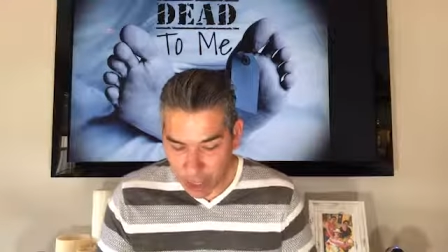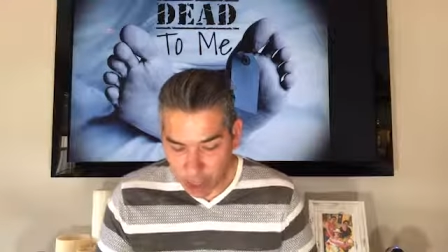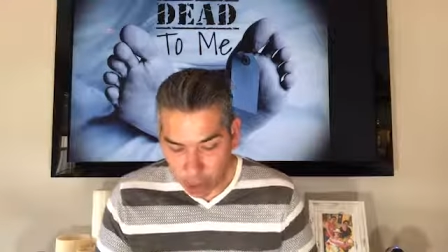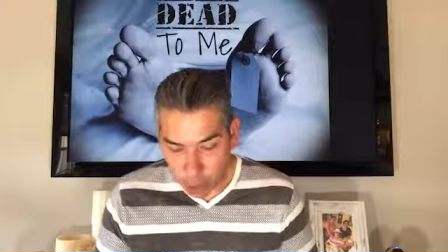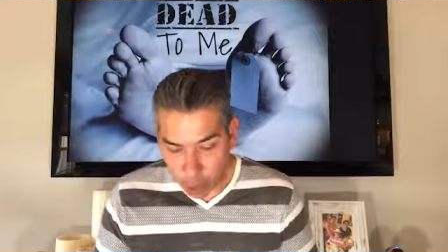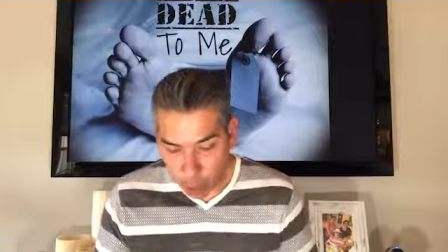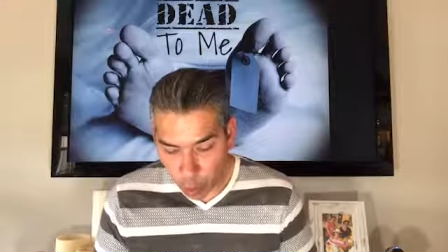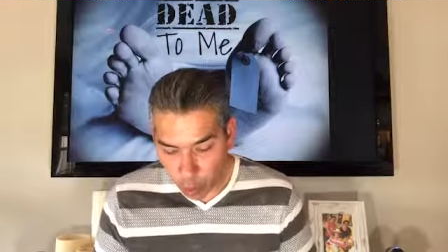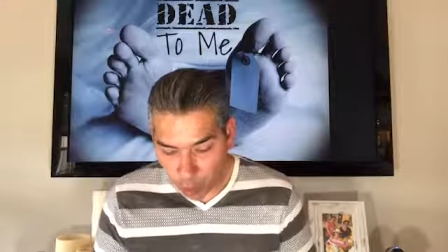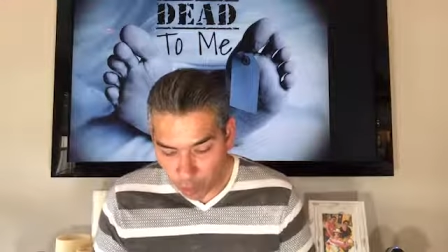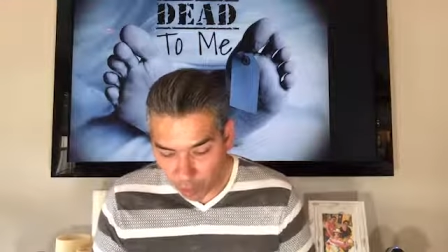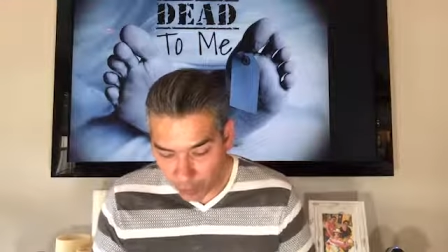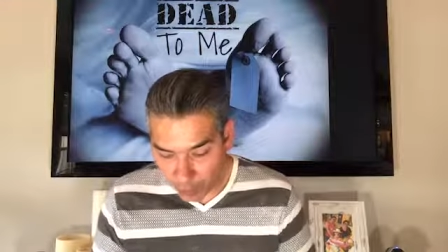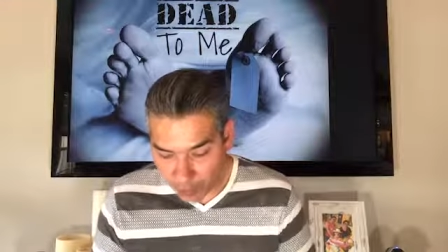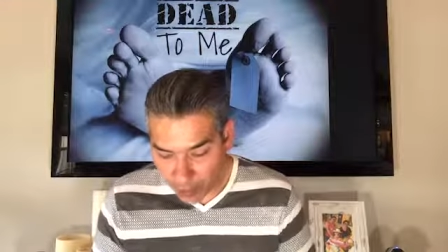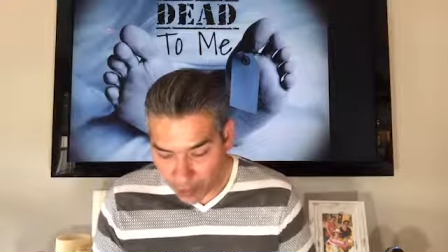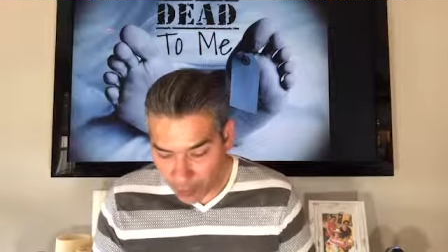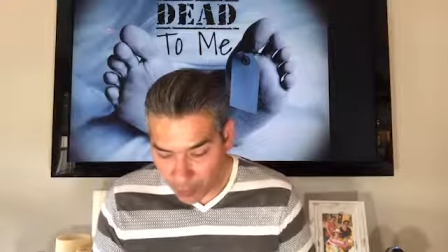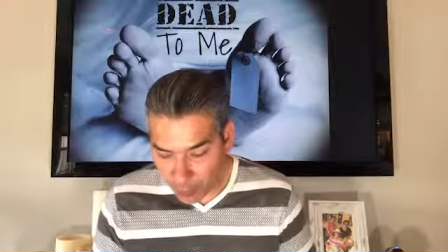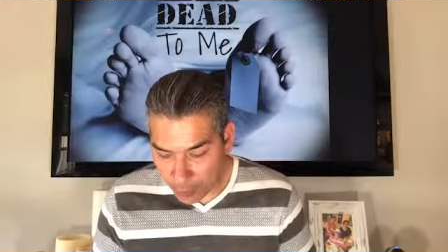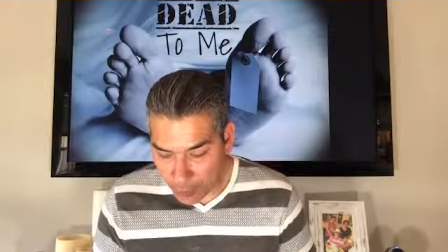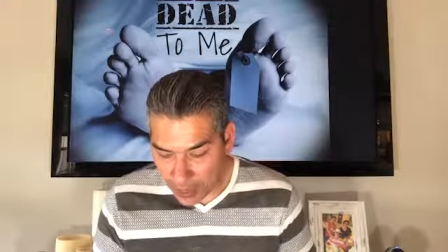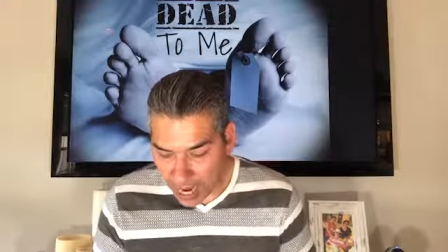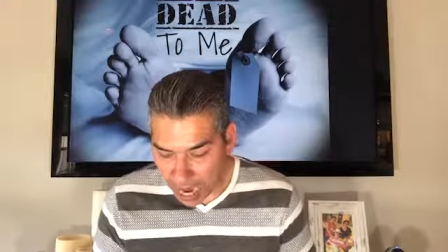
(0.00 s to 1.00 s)
you were free
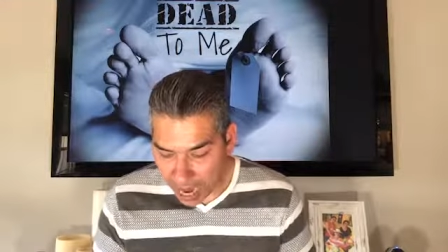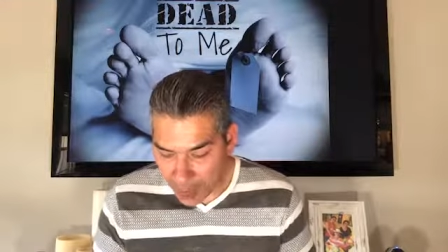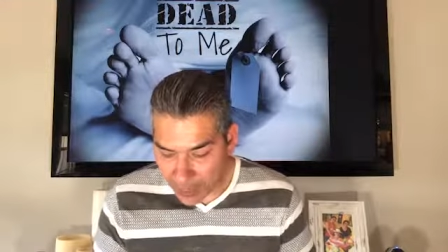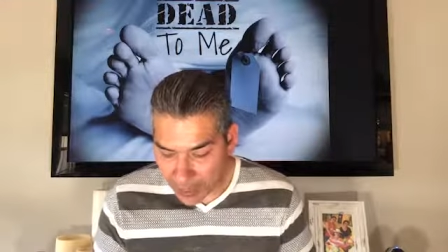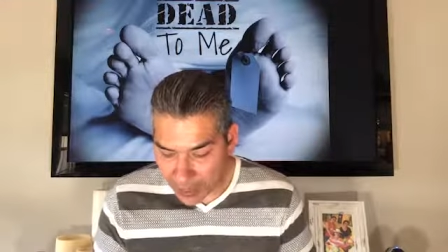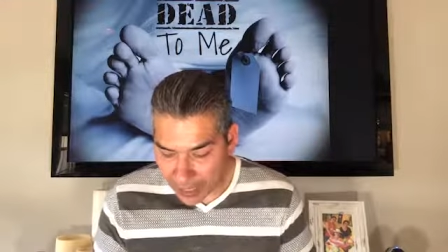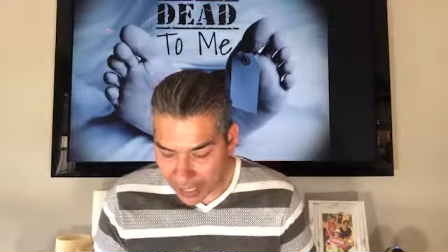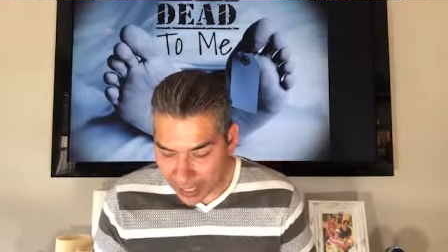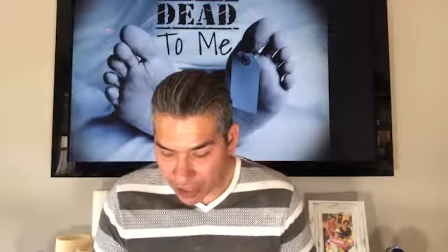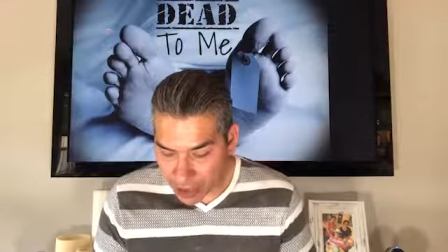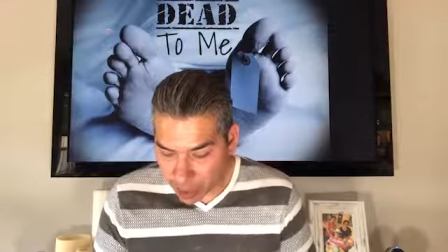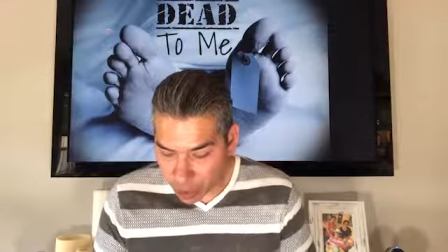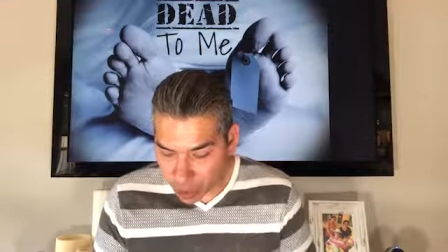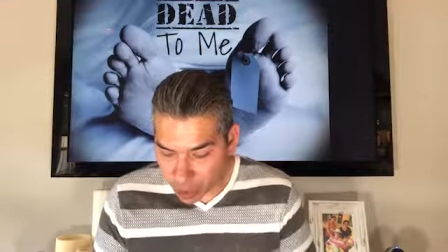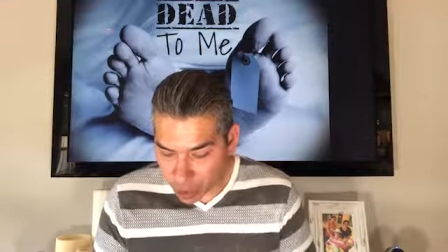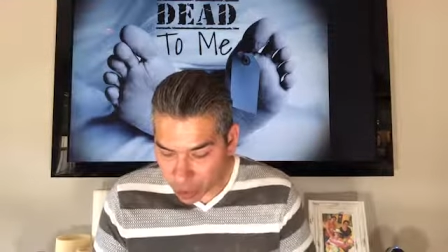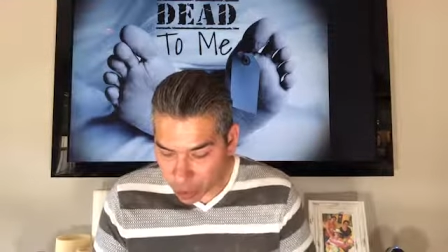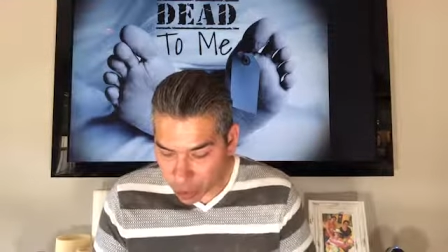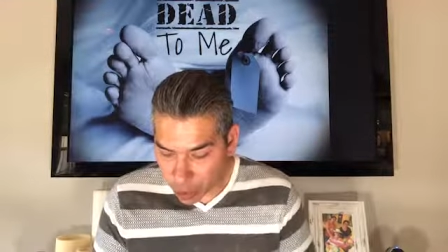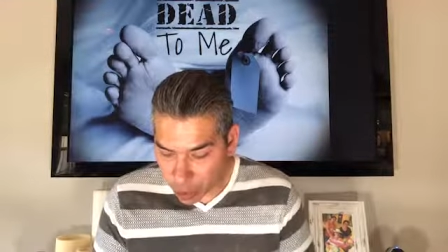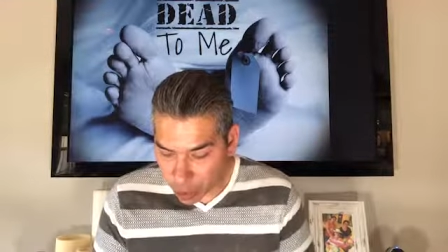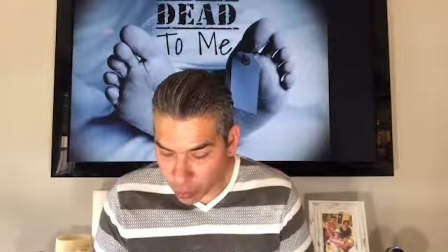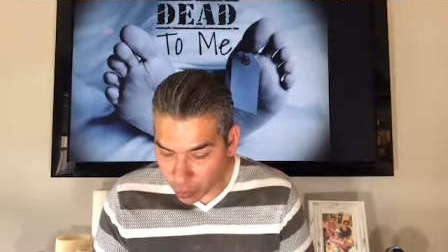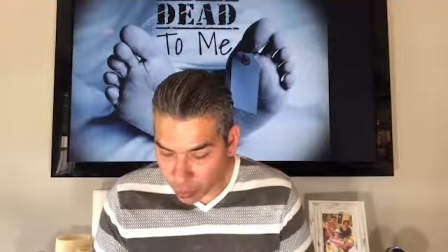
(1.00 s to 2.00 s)
from the obligation to
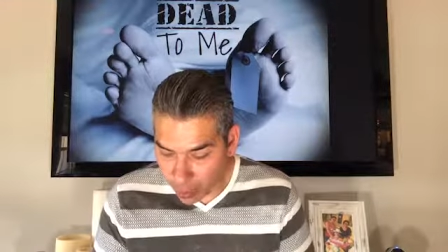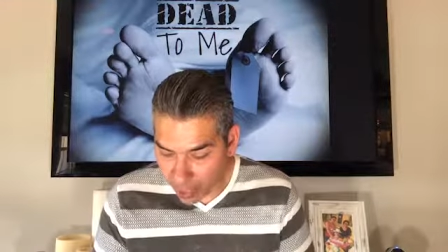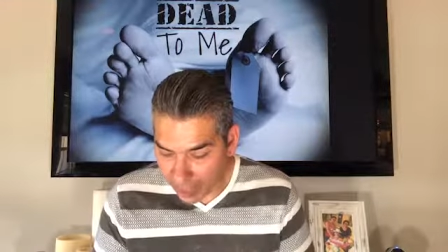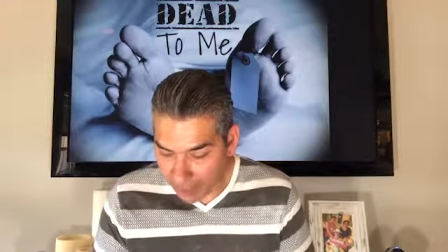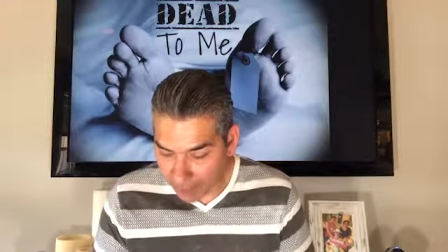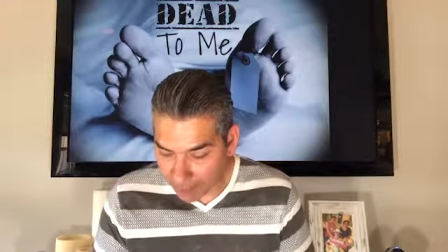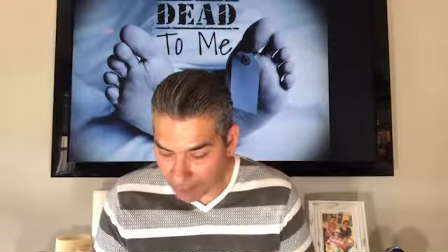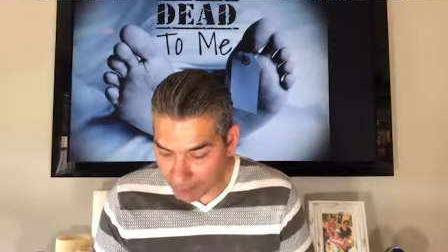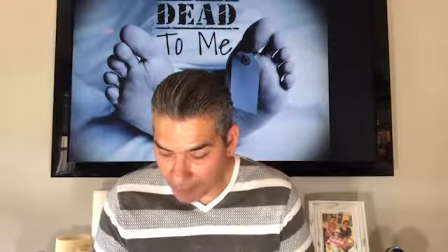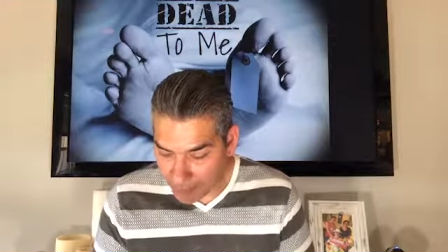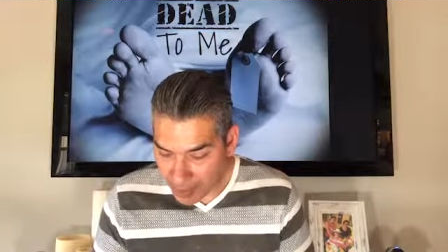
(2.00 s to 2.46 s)
do right.